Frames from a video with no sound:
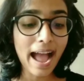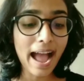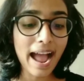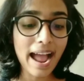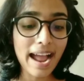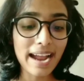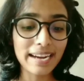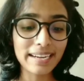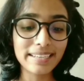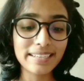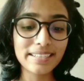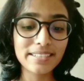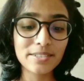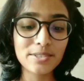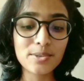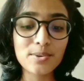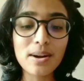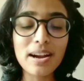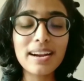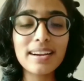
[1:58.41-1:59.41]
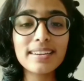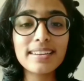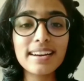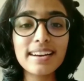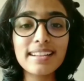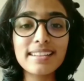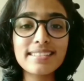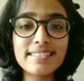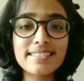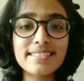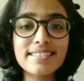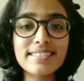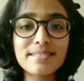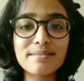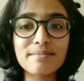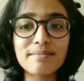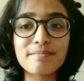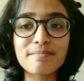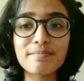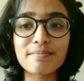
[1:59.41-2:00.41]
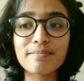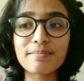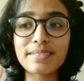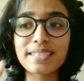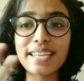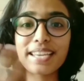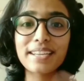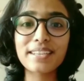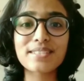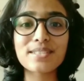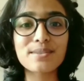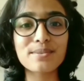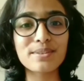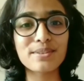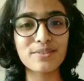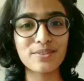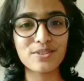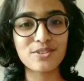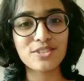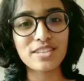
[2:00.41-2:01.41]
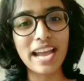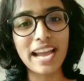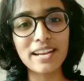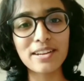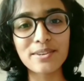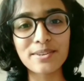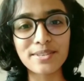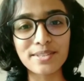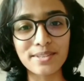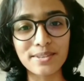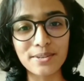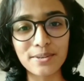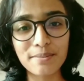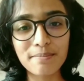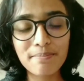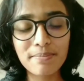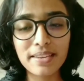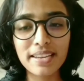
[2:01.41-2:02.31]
and Roald Dahl just takes you into your childhood, you know.